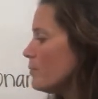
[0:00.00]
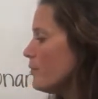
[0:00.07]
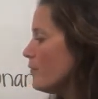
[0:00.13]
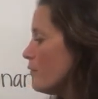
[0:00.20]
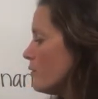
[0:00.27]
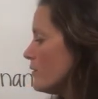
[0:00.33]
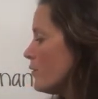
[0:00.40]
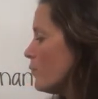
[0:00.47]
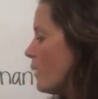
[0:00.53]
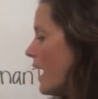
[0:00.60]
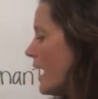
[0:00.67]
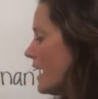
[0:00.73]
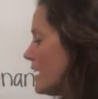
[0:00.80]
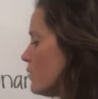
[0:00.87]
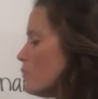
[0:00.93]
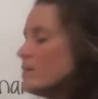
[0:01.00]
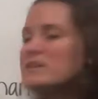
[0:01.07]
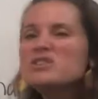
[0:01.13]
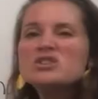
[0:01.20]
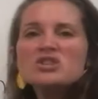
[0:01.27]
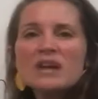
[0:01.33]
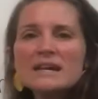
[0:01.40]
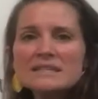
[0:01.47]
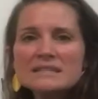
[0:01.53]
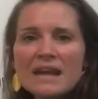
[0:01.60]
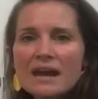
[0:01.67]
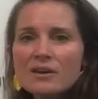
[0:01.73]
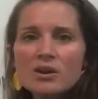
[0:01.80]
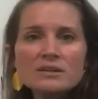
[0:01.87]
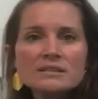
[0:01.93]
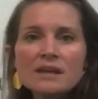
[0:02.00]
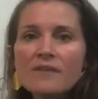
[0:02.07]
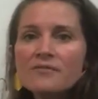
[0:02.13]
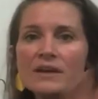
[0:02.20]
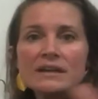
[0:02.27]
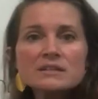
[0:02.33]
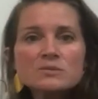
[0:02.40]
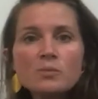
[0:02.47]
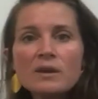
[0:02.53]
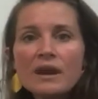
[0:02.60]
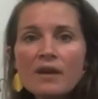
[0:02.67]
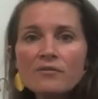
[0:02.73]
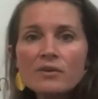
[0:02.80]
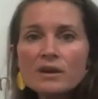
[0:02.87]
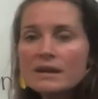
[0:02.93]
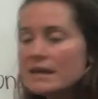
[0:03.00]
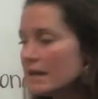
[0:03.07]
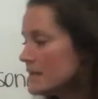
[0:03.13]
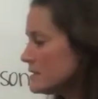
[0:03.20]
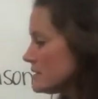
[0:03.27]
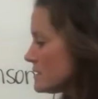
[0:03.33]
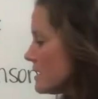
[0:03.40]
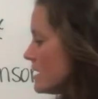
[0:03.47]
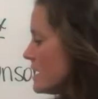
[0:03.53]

before the Y, we just add our suffix, whatever it is.